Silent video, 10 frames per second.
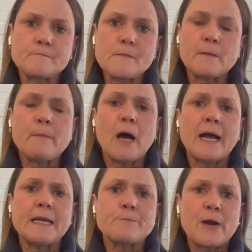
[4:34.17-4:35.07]

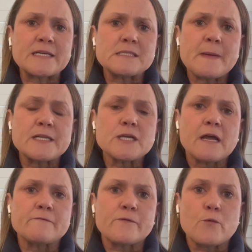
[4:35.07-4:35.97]
my practice manager
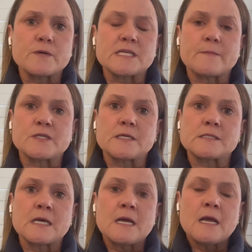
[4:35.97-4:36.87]
and 4 receptionists